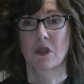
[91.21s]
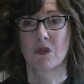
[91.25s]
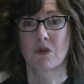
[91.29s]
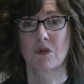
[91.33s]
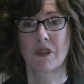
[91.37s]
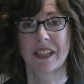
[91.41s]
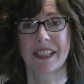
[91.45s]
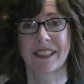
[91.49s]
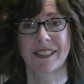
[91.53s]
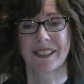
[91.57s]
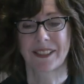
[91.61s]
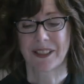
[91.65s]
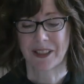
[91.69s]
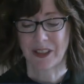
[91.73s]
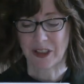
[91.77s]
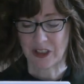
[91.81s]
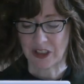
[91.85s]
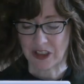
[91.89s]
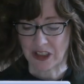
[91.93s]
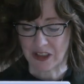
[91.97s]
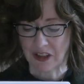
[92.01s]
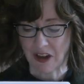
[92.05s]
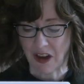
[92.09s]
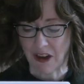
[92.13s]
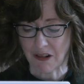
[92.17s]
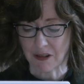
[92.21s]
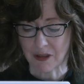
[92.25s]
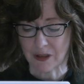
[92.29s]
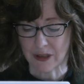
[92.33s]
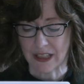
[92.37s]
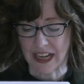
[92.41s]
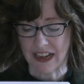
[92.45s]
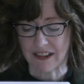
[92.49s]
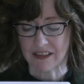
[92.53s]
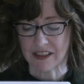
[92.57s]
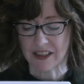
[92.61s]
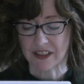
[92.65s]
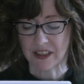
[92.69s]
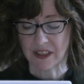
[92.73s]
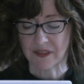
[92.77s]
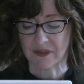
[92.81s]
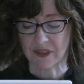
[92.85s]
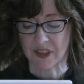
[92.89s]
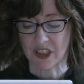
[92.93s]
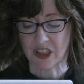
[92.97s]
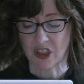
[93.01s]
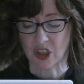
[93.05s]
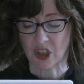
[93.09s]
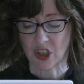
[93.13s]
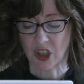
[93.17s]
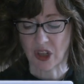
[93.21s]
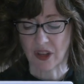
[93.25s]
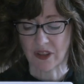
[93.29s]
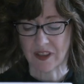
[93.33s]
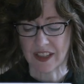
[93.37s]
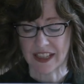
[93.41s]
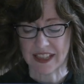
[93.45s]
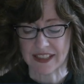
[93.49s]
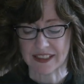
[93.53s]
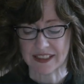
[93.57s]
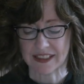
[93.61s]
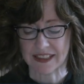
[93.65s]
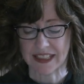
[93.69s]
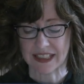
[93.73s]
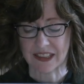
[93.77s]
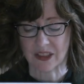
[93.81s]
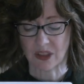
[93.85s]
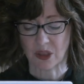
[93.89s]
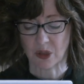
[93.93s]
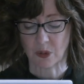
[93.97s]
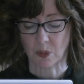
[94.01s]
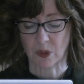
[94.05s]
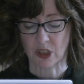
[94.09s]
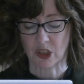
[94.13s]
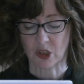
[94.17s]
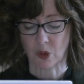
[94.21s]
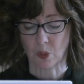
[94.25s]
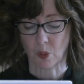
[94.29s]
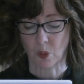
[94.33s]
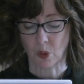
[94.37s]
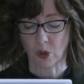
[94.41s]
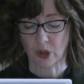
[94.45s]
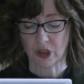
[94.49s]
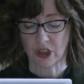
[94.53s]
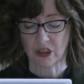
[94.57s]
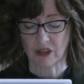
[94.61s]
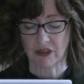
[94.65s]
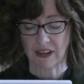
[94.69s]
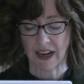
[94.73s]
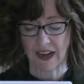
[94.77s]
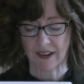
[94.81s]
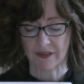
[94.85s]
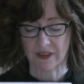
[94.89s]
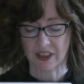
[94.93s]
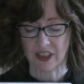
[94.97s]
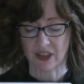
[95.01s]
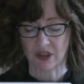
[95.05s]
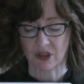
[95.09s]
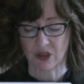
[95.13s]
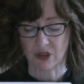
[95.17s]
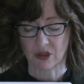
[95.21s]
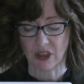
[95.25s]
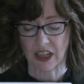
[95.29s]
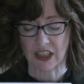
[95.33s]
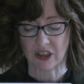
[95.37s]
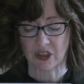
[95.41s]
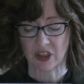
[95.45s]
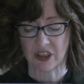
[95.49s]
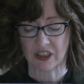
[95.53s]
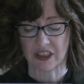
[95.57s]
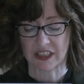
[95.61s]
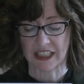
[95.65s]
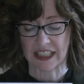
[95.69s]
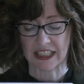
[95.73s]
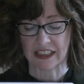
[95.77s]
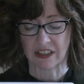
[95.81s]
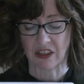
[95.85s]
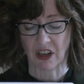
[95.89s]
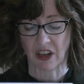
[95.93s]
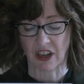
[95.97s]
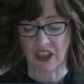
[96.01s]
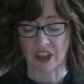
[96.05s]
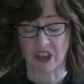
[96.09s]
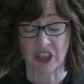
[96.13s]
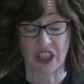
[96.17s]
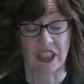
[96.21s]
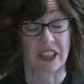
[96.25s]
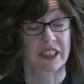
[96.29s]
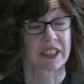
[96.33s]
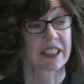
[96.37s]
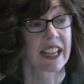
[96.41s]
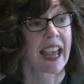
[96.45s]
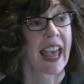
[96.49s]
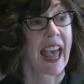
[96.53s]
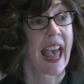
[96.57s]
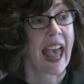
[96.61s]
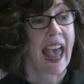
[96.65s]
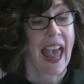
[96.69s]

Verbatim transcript: Research in oral narratives has shown the extent to which watercraft construction technologies